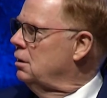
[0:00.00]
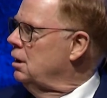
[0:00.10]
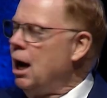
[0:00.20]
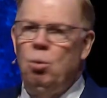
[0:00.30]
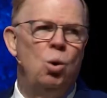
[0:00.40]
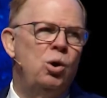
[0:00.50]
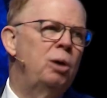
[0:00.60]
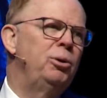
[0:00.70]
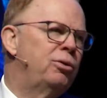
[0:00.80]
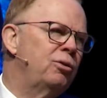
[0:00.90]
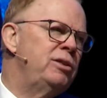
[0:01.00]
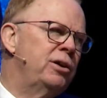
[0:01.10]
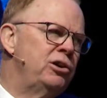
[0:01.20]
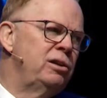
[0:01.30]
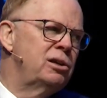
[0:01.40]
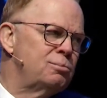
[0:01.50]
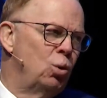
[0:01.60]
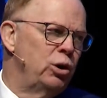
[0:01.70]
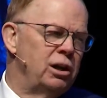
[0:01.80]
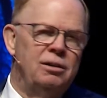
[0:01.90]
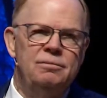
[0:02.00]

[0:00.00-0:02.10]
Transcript: I woke up at 3:30 this morning.